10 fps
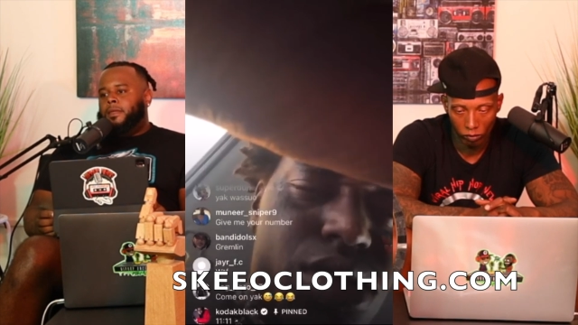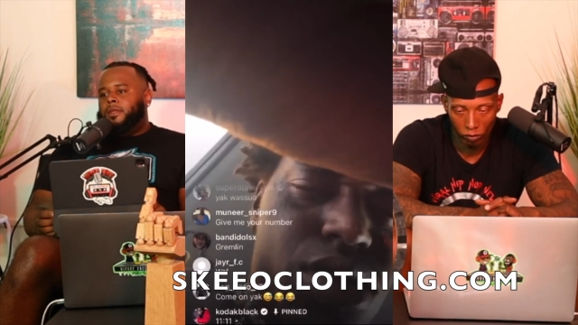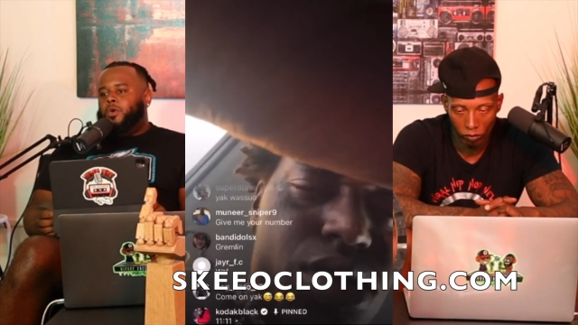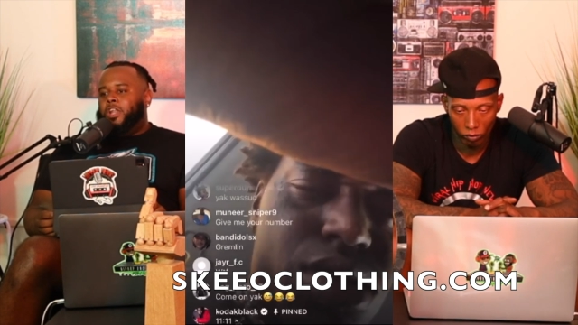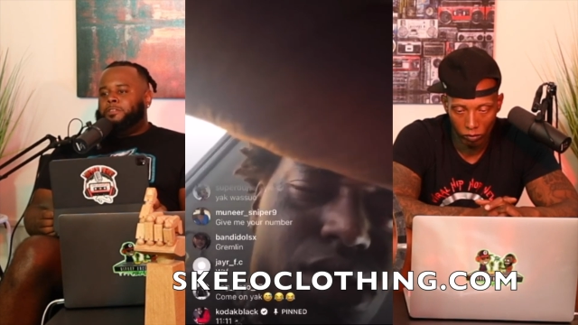
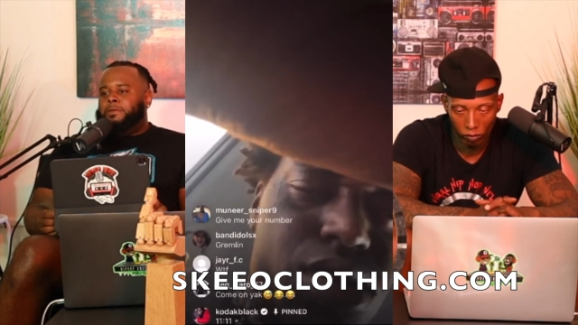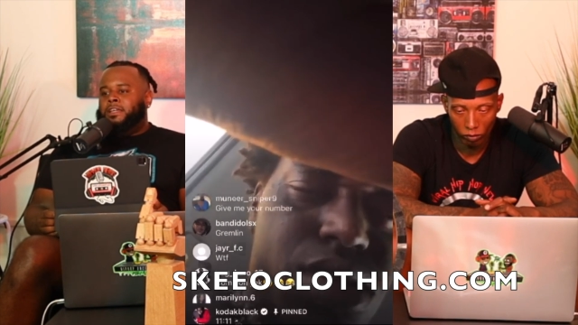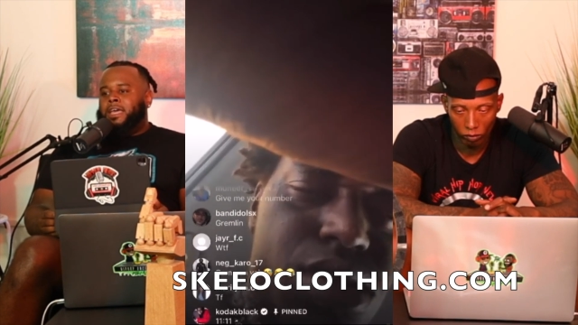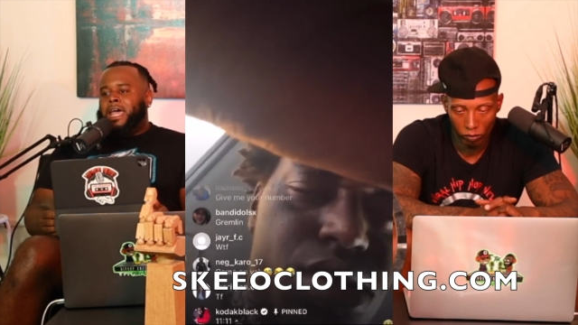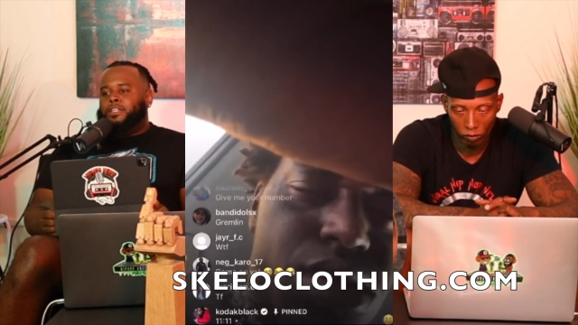Speaker 1: Kodak's been a
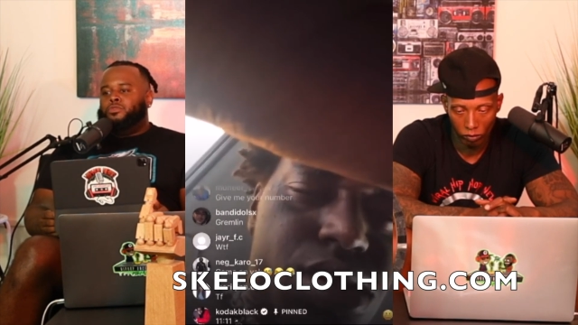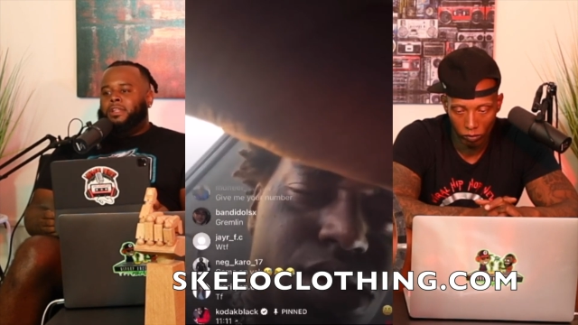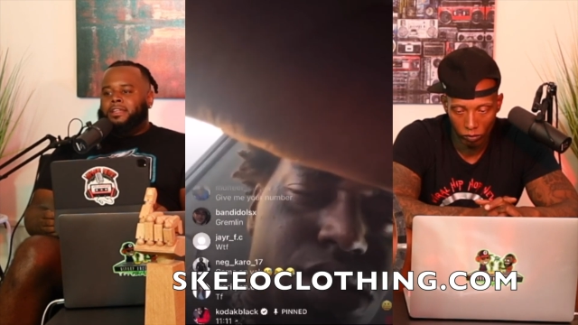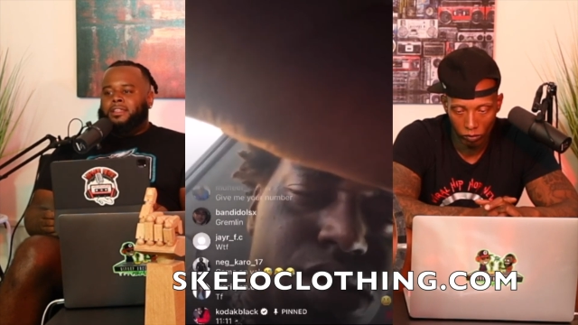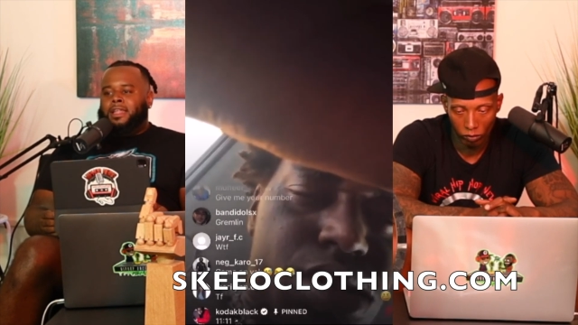guy that you
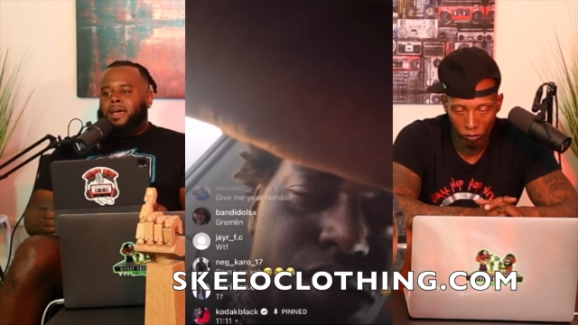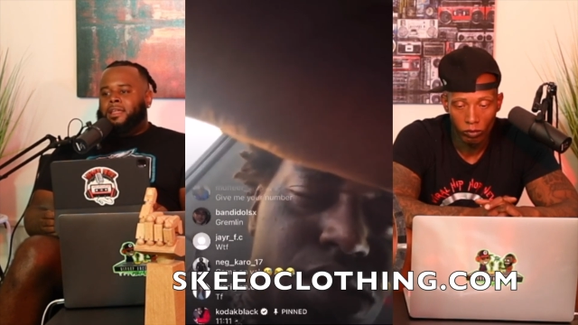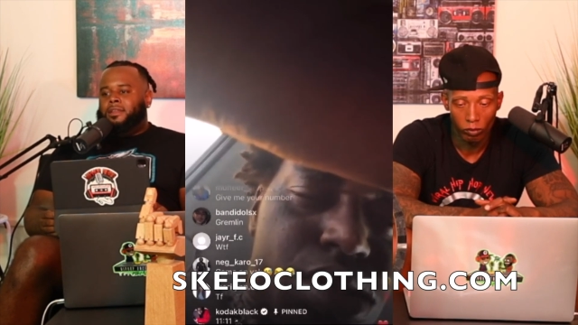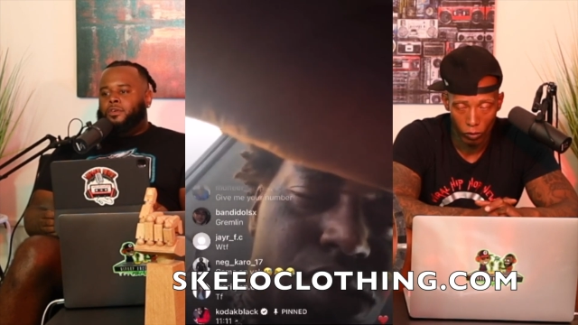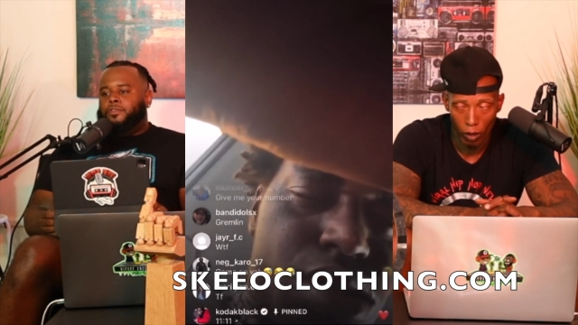liked a lot
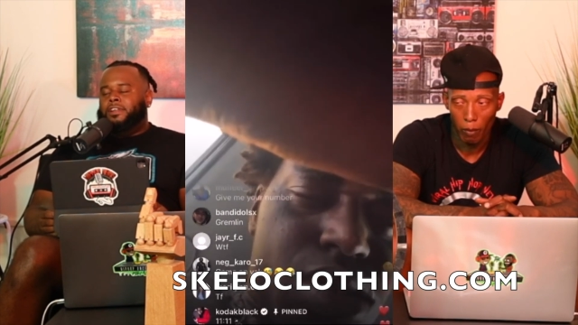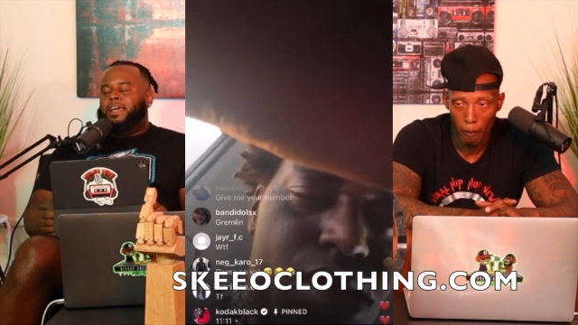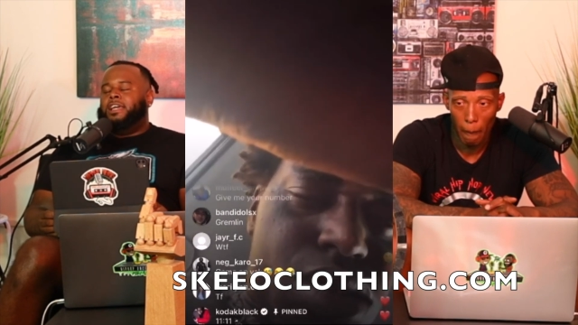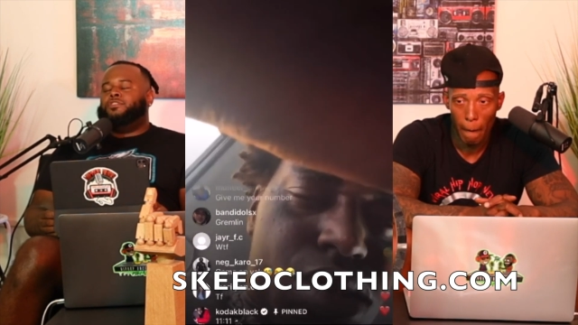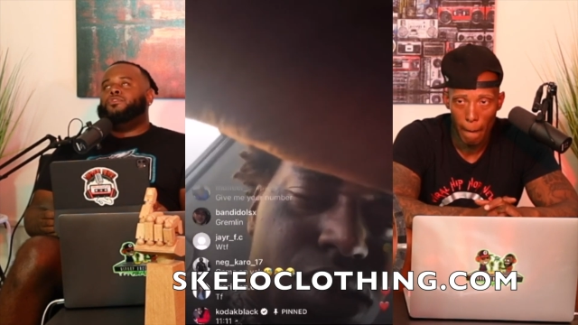over the
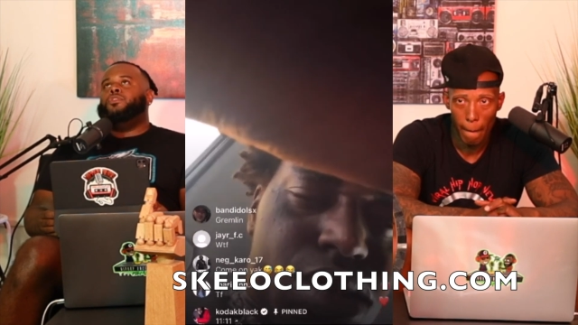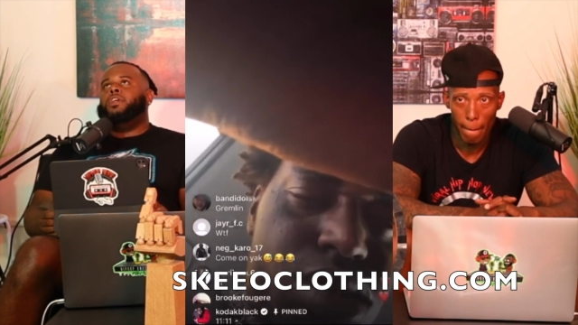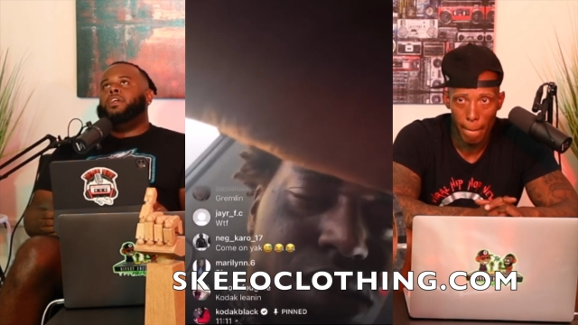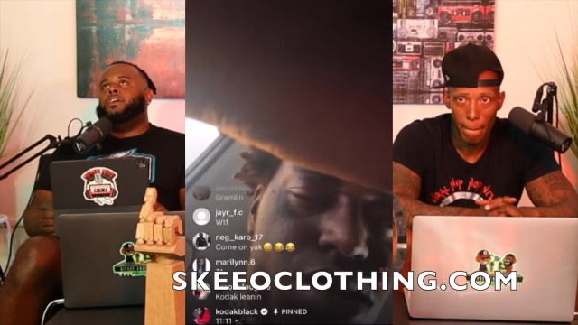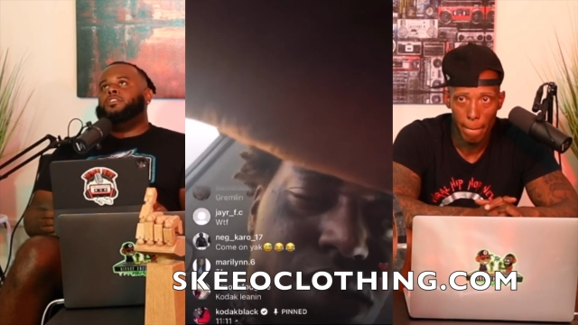last few
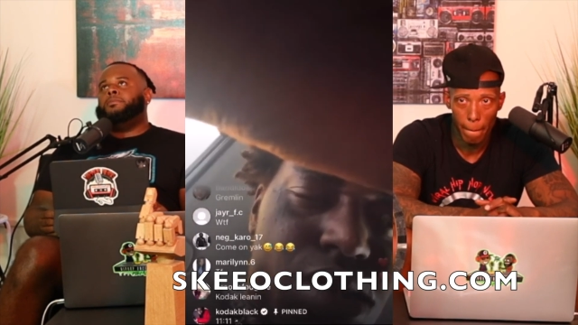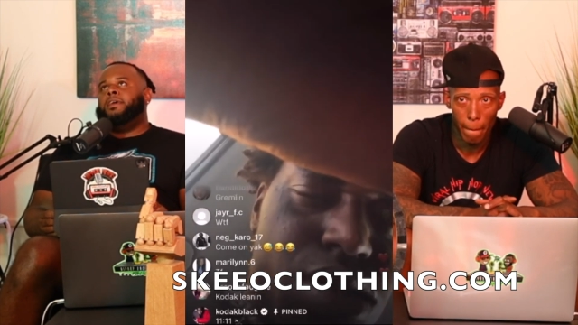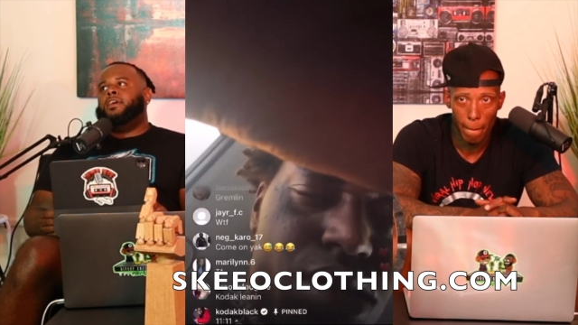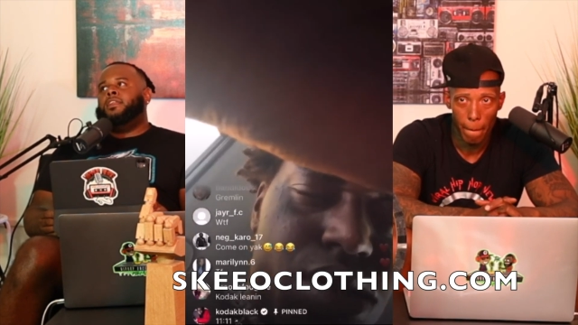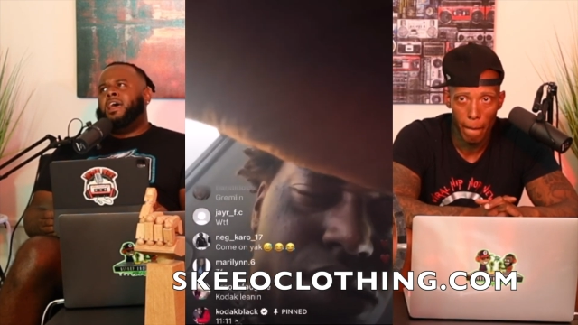years,
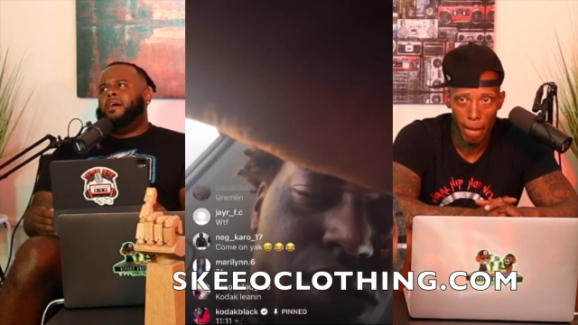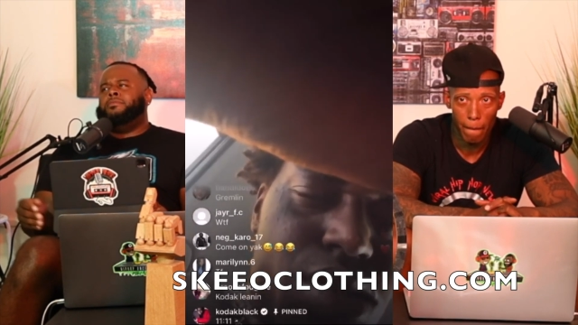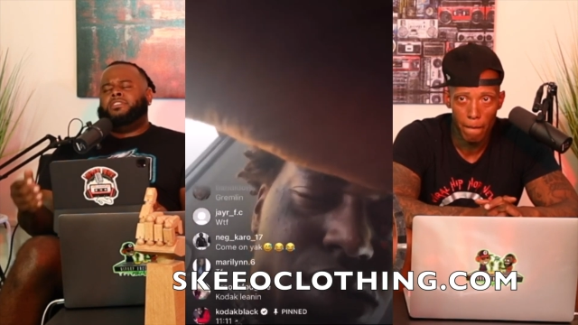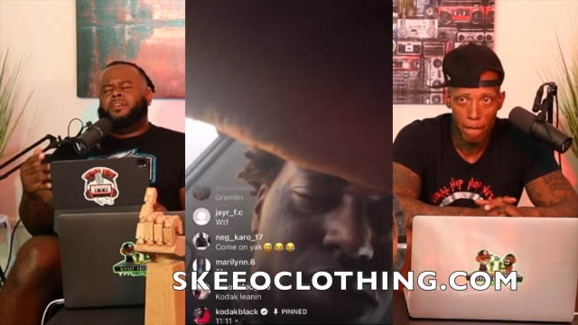man. Obviously, a